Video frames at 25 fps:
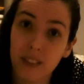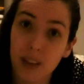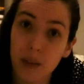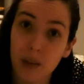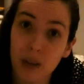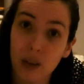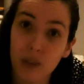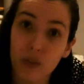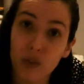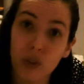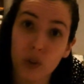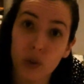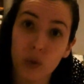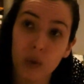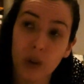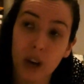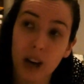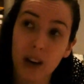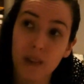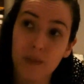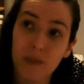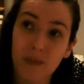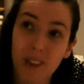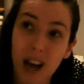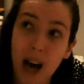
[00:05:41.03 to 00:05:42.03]
I mean, if you,
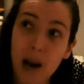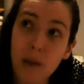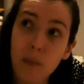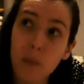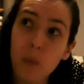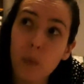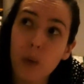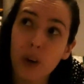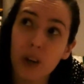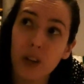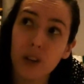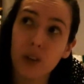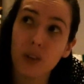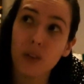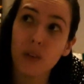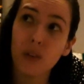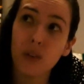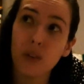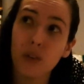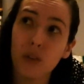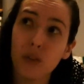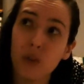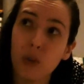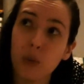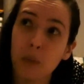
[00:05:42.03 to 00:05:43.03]
I'm one of
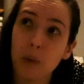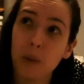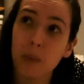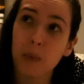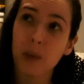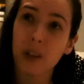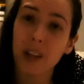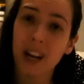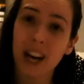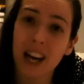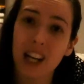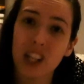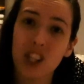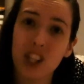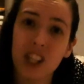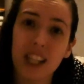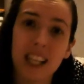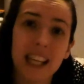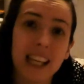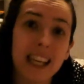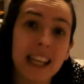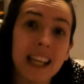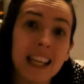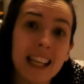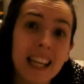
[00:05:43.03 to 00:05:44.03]
the few people that
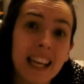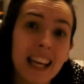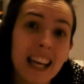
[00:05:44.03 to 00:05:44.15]
actually